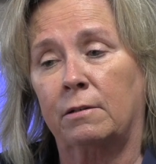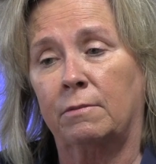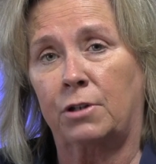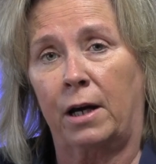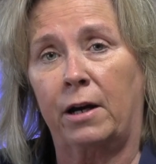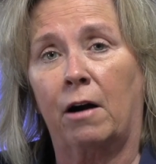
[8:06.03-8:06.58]

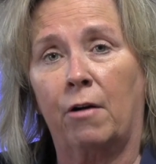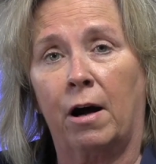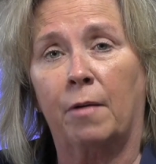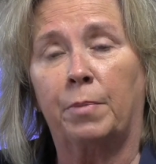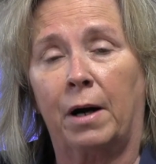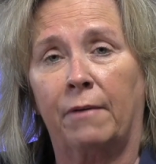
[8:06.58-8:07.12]
say our
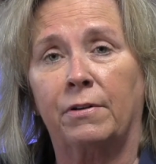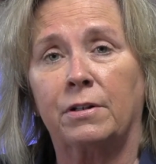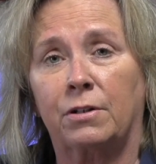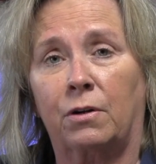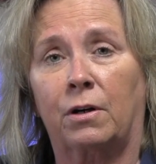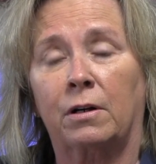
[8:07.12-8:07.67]

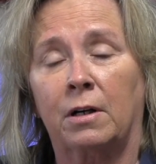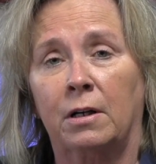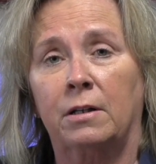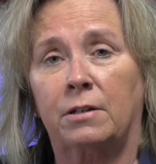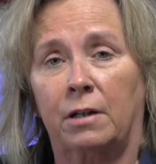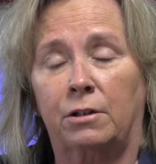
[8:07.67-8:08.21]
nonprofits are
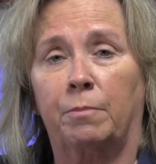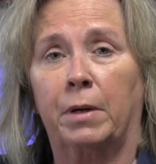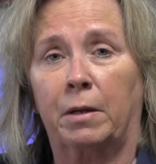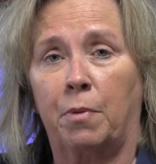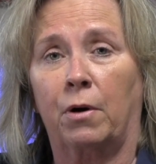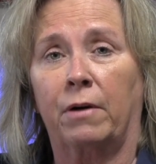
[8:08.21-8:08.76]
such a
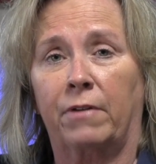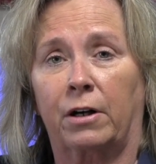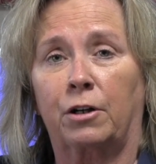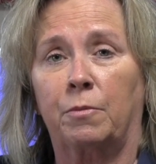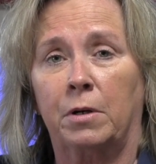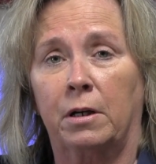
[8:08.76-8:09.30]
big part of our
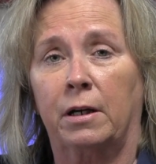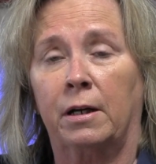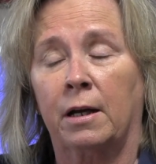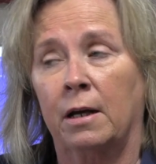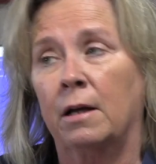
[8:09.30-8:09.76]
community.